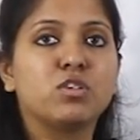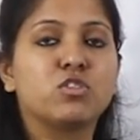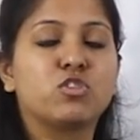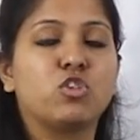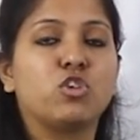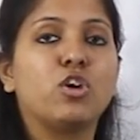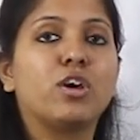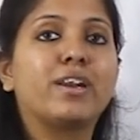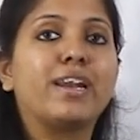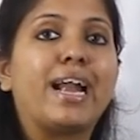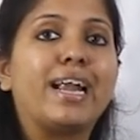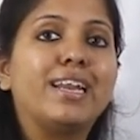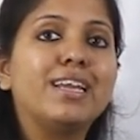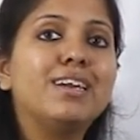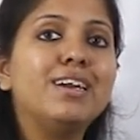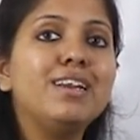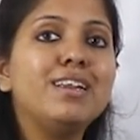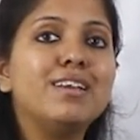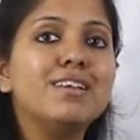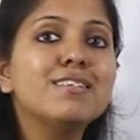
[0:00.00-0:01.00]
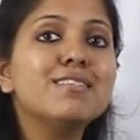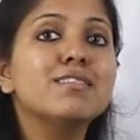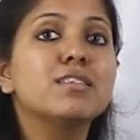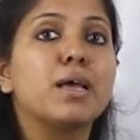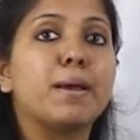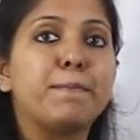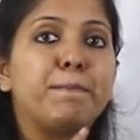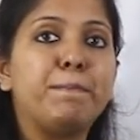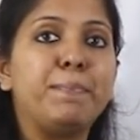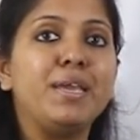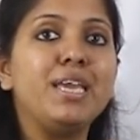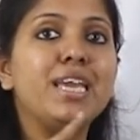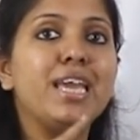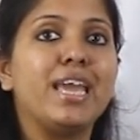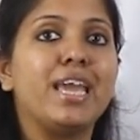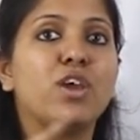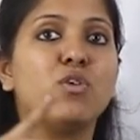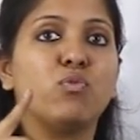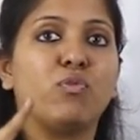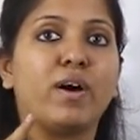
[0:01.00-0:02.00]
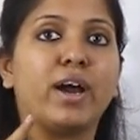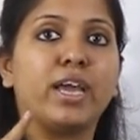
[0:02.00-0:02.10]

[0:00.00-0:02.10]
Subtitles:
So your radical is PAY.